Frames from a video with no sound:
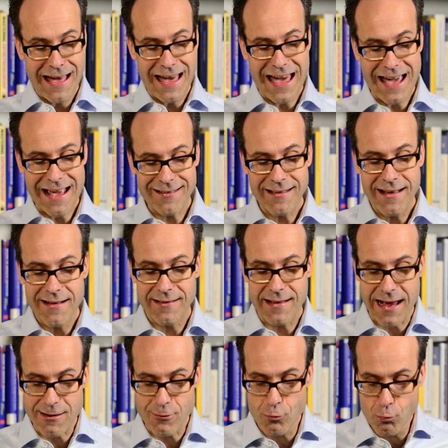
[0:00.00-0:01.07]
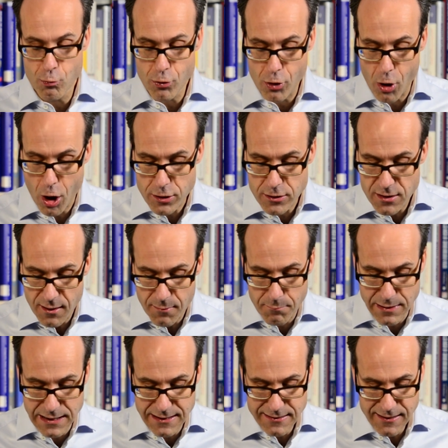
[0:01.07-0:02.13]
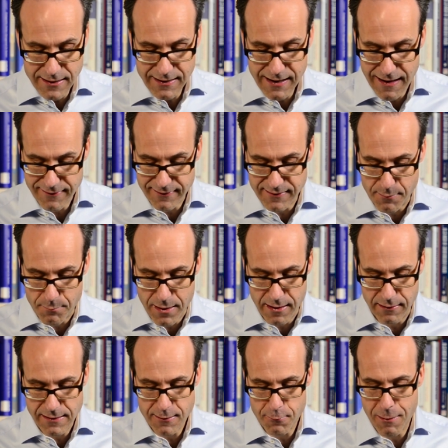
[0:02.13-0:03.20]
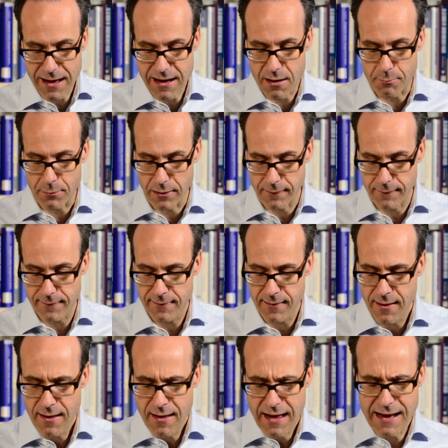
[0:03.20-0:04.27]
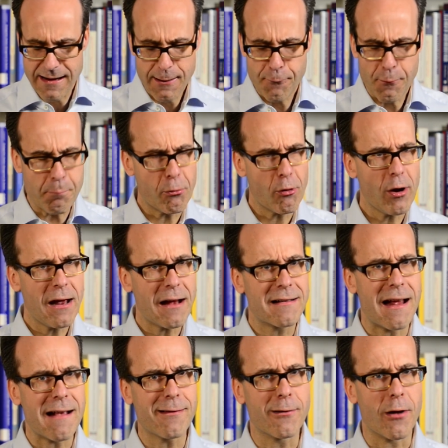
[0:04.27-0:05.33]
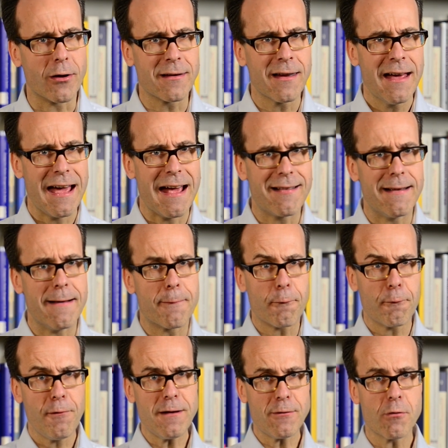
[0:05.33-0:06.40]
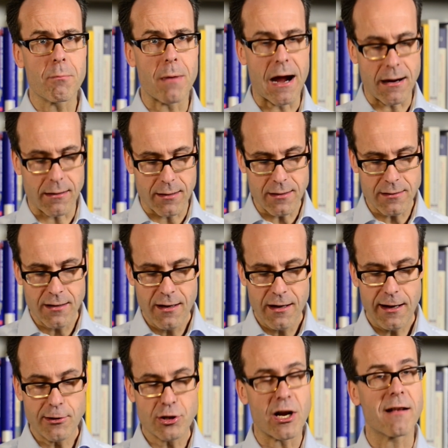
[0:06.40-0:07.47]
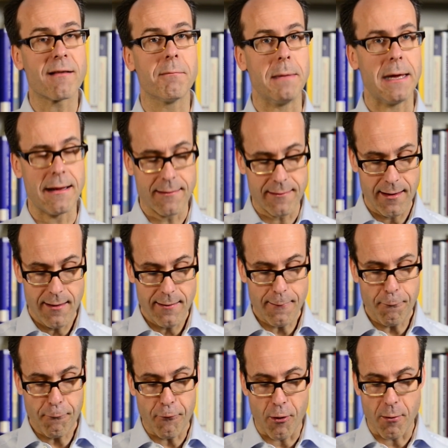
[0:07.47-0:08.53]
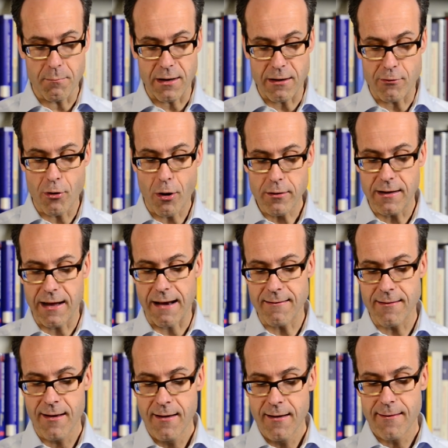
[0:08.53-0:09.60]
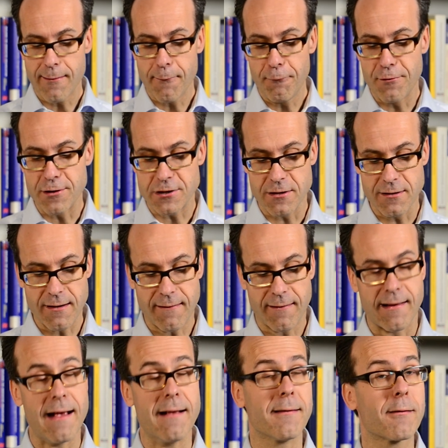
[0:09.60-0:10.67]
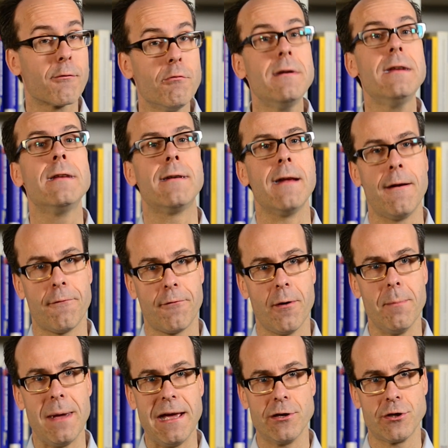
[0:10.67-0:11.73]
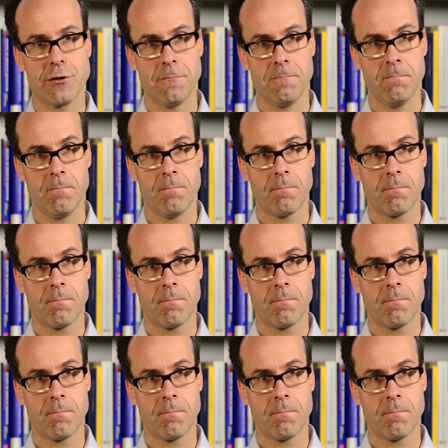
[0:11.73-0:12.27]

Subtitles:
as they do not meet customer requirements. And if a product does not have this fit to market, it just means the firm did not get sufficient access to need information.